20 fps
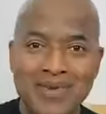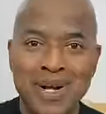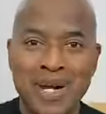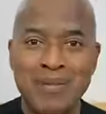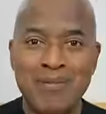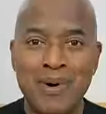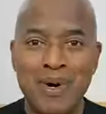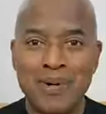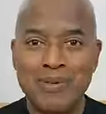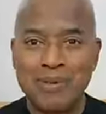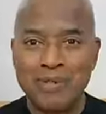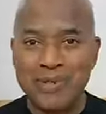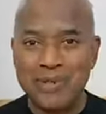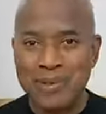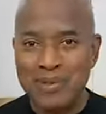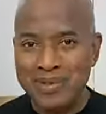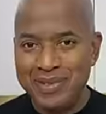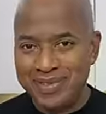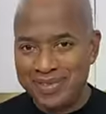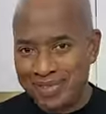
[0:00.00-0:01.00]
Red bottom
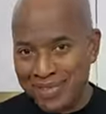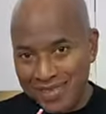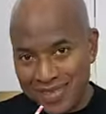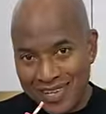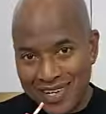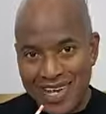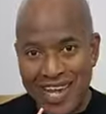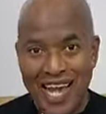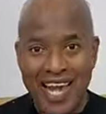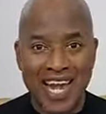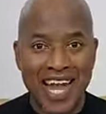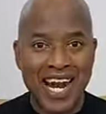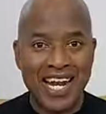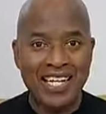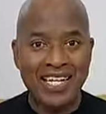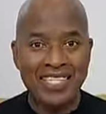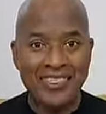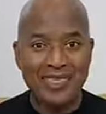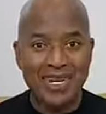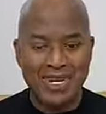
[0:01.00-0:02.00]
shoes. I got
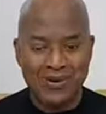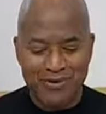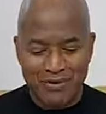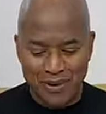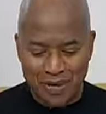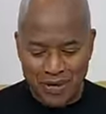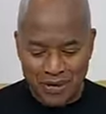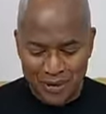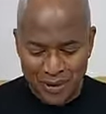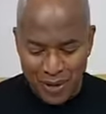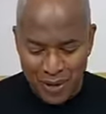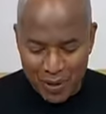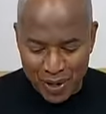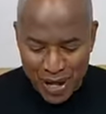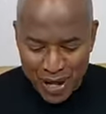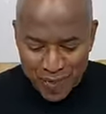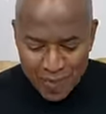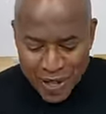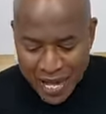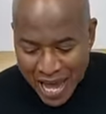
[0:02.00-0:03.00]
it in a drink for you.
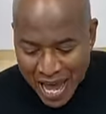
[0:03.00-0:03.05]
Okay.